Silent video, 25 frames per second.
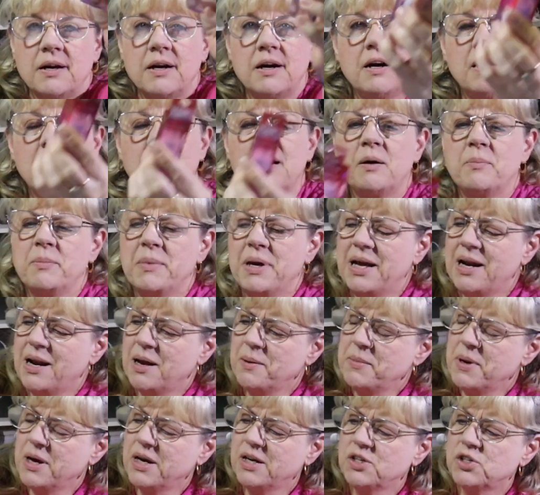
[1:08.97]
and
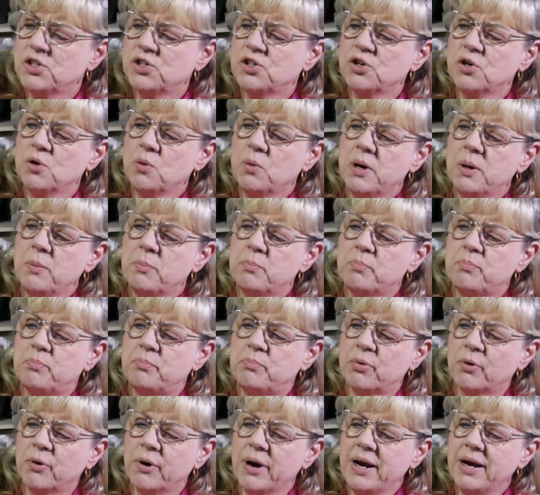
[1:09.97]
I'm not sure what
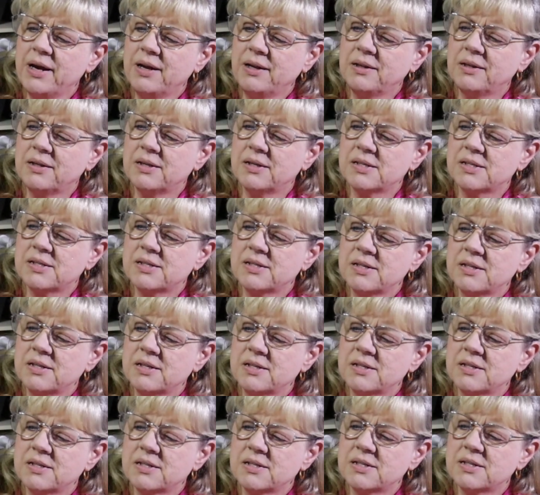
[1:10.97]
brand this
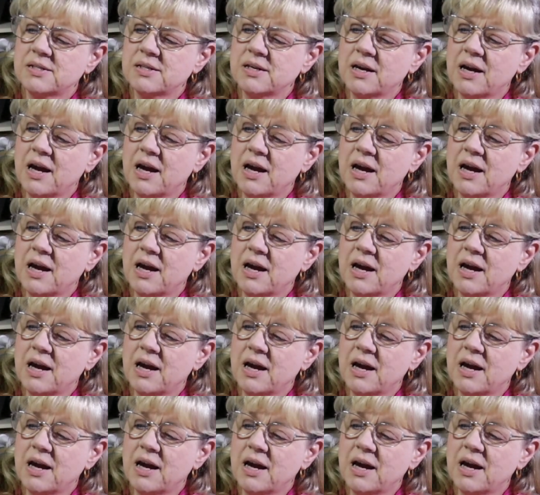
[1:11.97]
is.